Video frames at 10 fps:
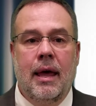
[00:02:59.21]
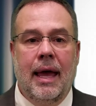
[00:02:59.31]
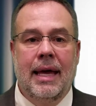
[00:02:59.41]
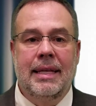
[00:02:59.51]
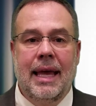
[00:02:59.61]

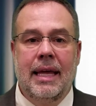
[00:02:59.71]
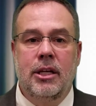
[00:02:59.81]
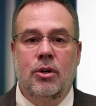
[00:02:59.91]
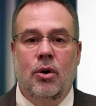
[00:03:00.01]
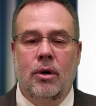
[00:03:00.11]
and
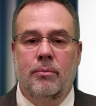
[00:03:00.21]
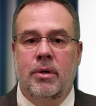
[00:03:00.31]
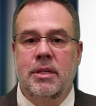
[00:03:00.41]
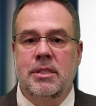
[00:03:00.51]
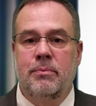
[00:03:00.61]
any current
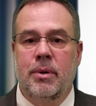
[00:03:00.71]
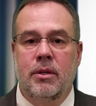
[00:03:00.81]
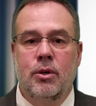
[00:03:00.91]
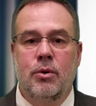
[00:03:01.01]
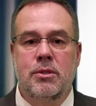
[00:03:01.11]
participant who is